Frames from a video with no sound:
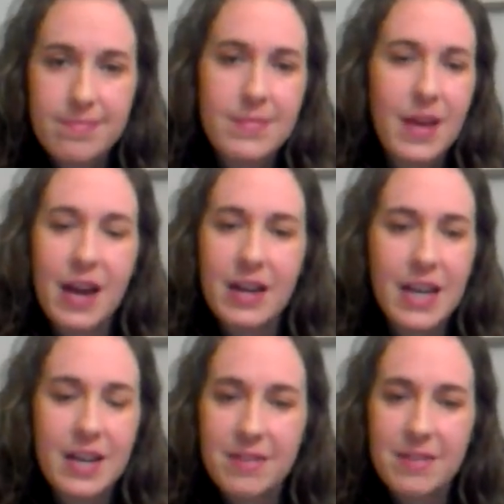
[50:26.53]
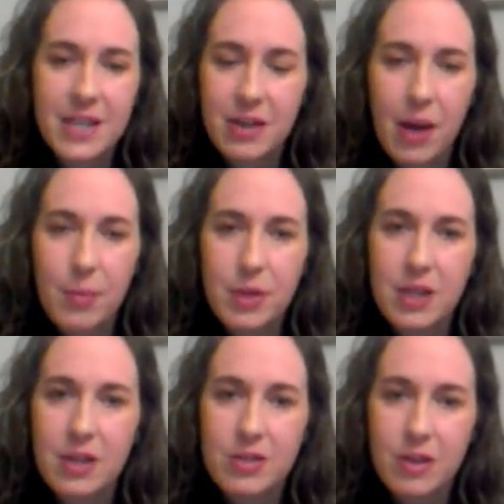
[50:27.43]
I can't even tell you how many
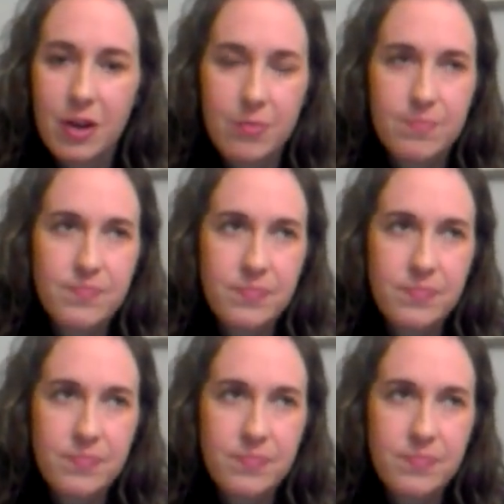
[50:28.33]
years ago.